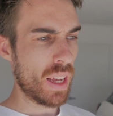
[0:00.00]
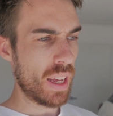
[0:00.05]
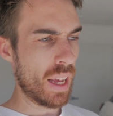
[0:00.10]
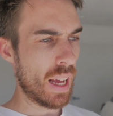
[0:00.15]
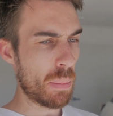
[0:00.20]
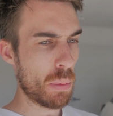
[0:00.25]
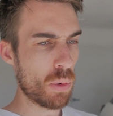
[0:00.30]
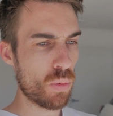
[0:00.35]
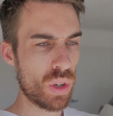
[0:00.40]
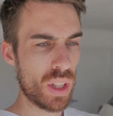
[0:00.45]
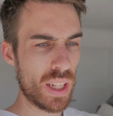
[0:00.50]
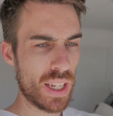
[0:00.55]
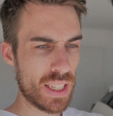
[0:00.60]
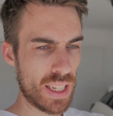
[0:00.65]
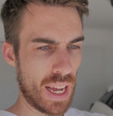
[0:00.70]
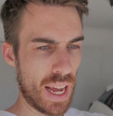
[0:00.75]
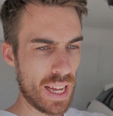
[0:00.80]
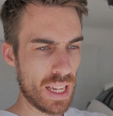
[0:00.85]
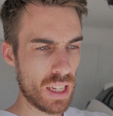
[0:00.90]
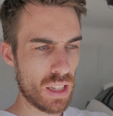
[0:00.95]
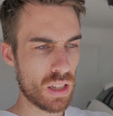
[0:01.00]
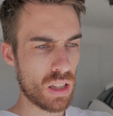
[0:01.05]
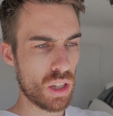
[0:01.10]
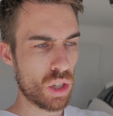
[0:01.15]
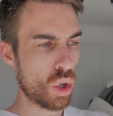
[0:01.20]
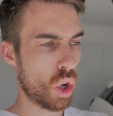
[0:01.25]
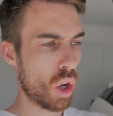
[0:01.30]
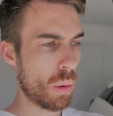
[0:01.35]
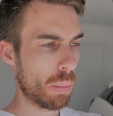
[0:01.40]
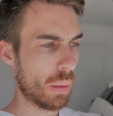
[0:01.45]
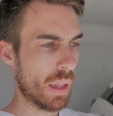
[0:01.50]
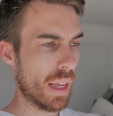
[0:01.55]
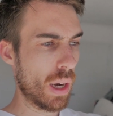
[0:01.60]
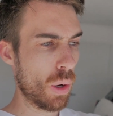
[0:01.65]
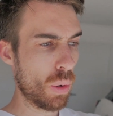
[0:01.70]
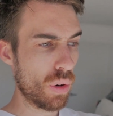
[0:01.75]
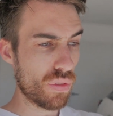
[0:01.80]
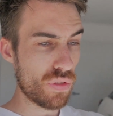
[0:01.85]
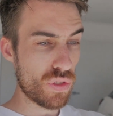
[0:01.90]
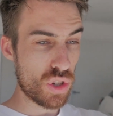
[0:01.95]
It really takes the top
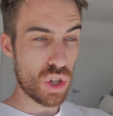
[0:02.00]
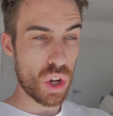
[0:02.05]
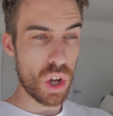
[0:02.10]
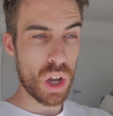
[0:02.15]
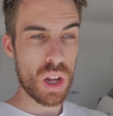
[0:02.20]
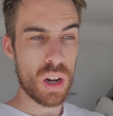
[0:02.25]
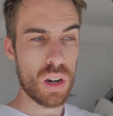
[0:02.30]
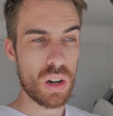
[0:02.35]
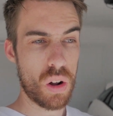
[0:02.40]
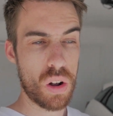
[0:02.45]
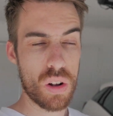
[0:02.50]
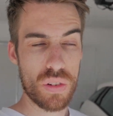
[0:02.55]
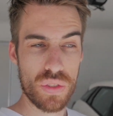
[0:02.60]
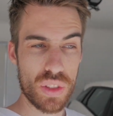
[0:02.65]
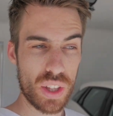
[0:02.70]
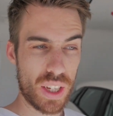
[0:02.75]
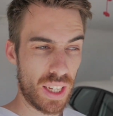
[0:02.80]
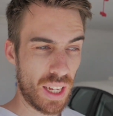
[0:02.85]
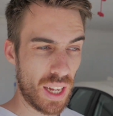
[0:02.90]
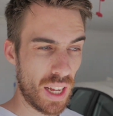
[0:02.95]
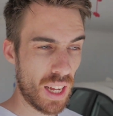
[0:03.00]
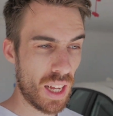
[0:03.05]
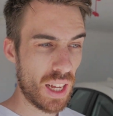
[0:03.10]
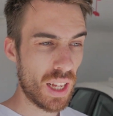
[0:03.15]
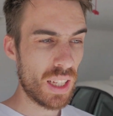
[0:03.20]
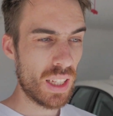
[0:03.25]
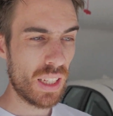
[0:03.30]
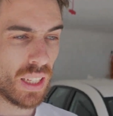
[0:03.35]
layer of dirt off the car.